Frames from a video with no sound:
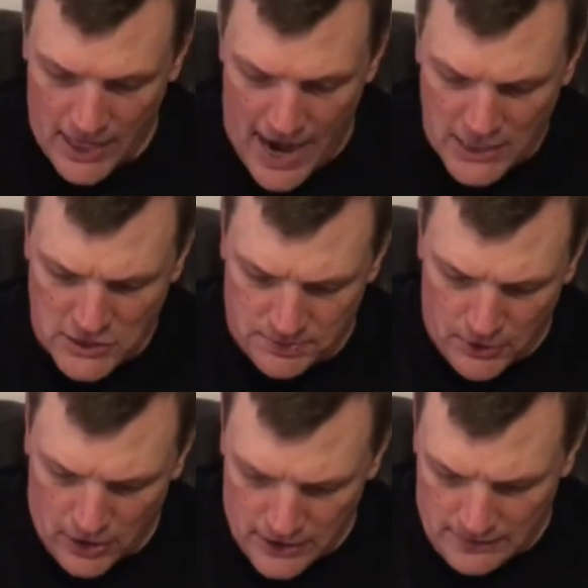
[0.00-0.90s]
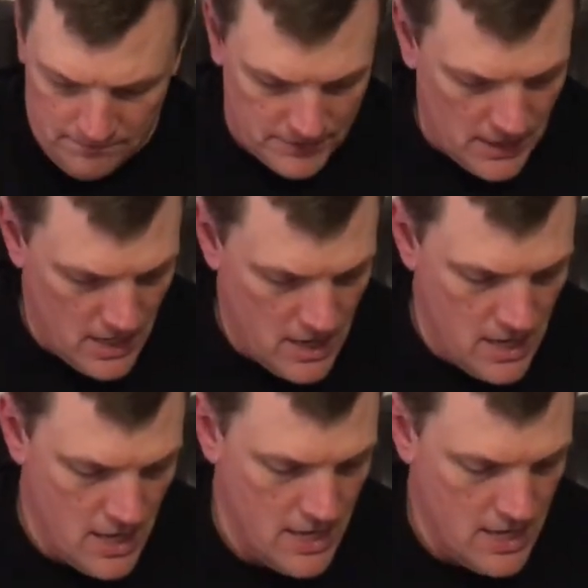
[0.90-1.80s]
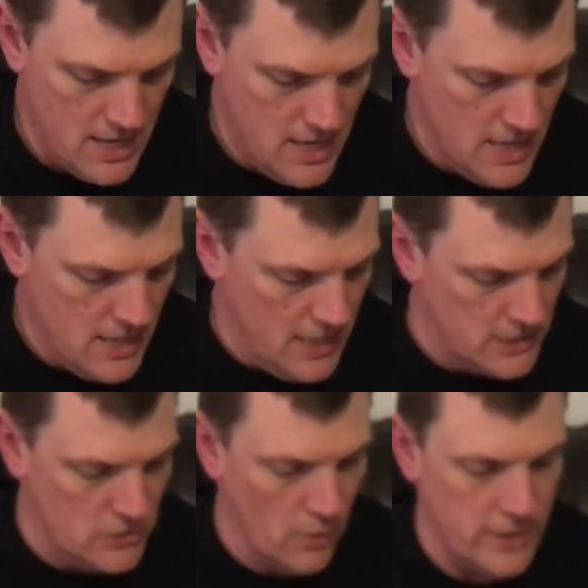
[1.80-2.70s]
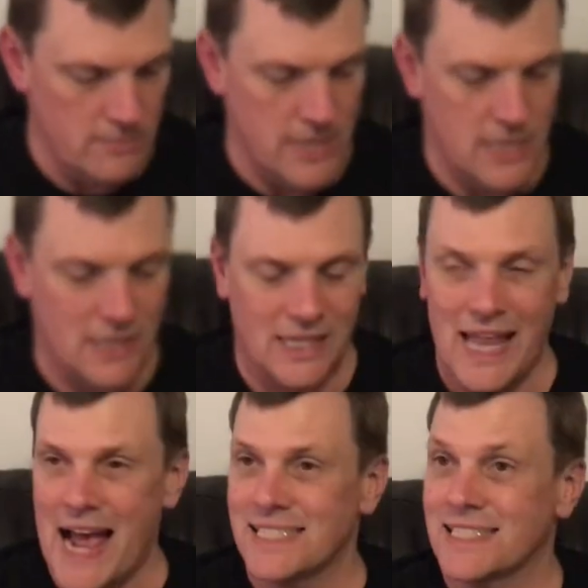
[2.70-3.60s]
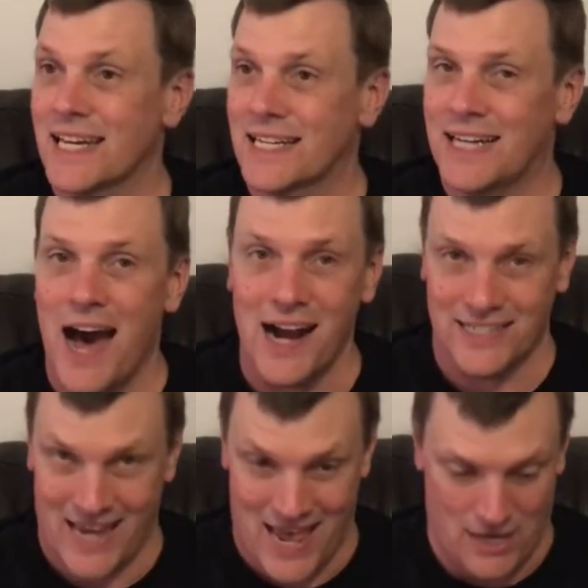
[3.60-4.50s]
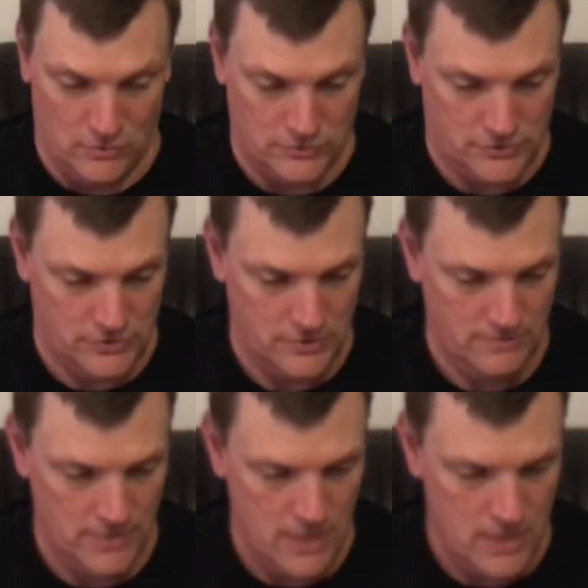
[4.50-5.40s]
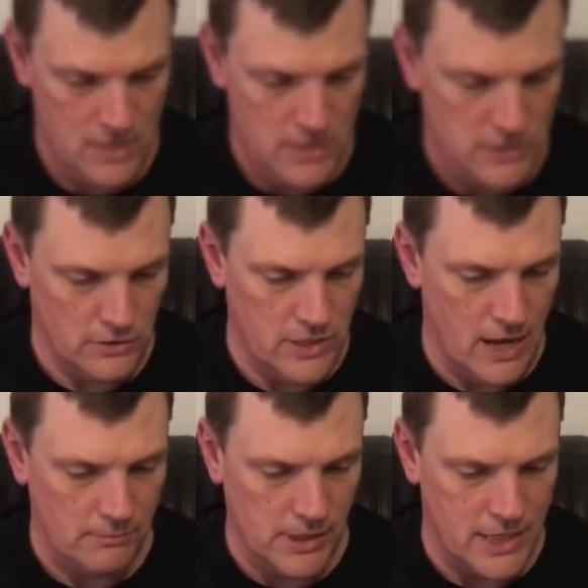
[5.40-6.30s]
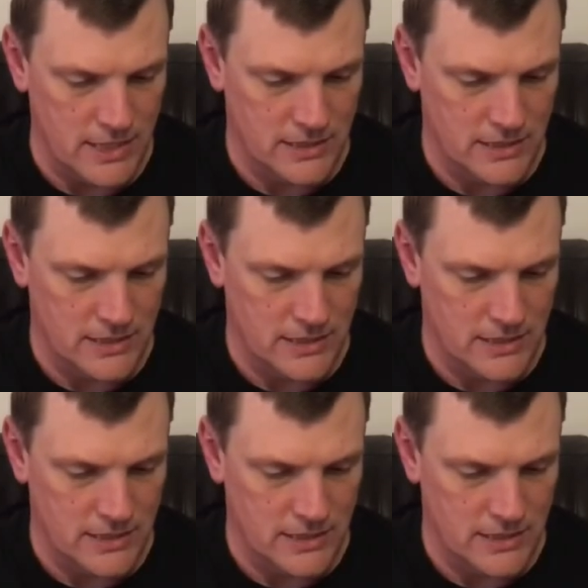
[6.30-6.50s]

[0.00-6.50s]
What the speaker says: last book is going to be Classic Cocktails. So you got blood and sand.